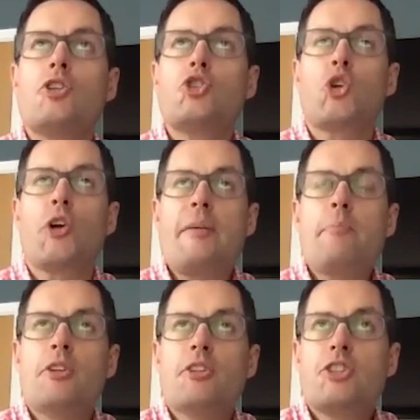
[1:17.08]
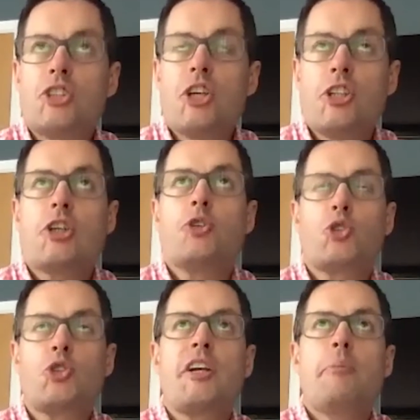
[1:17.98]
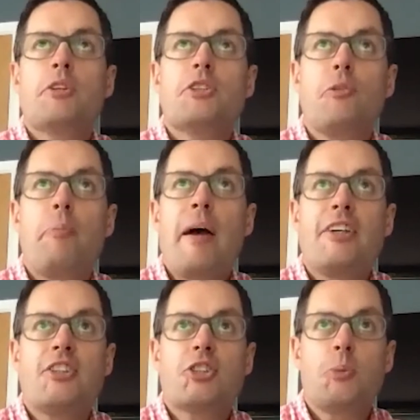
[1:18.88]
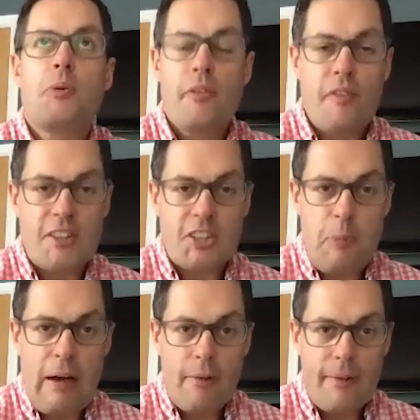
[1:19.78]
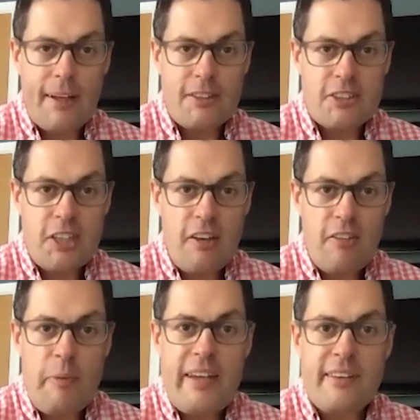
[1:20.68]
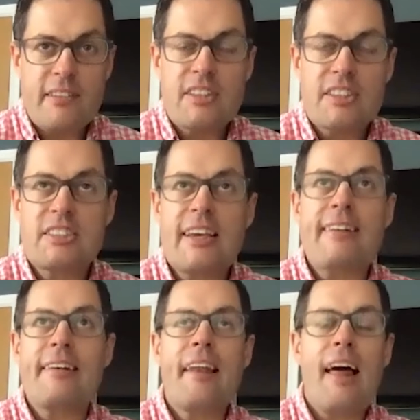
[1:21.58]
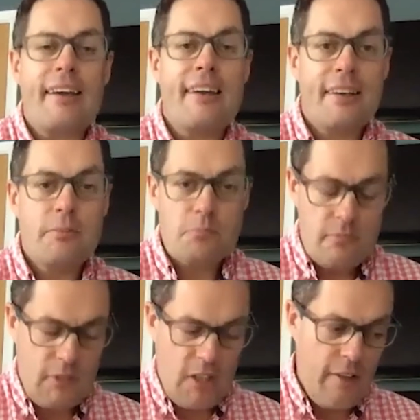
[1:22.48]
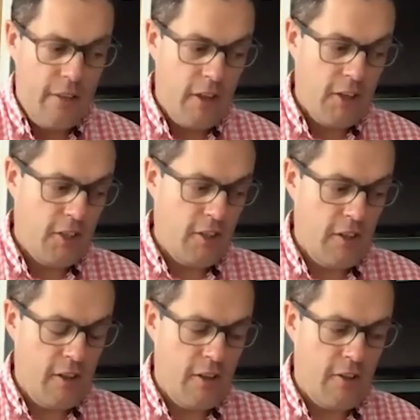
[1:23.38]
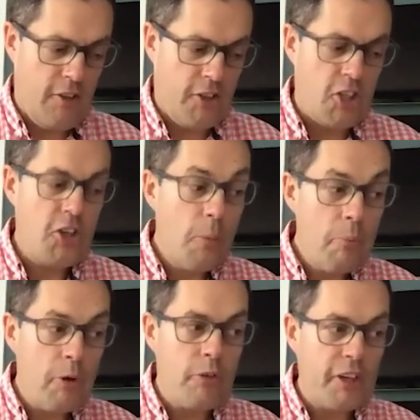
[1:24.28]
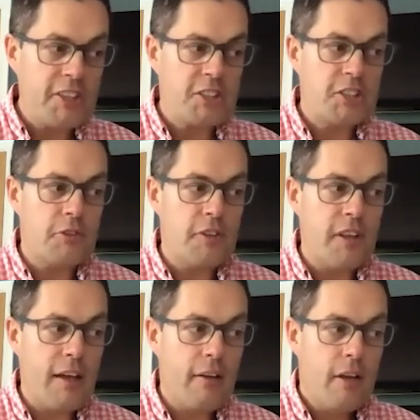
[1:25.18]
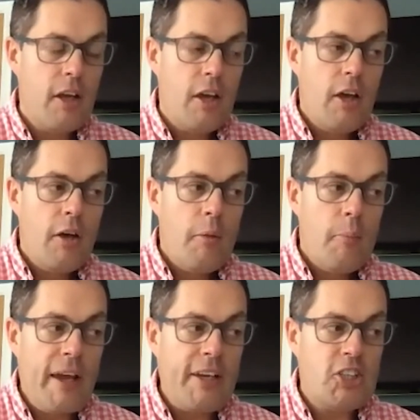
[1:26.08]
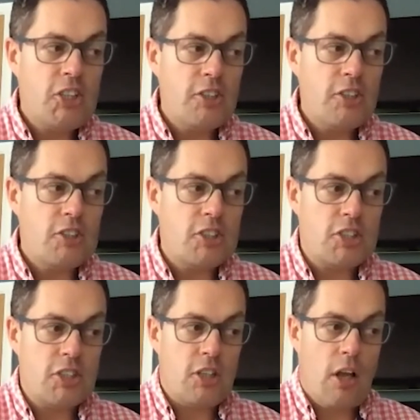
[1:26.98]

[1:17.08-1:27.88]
treatment, surgical treatments for patients with advanced bowel cancer have been sadly lacking. And there's a number of reasons for that. Patients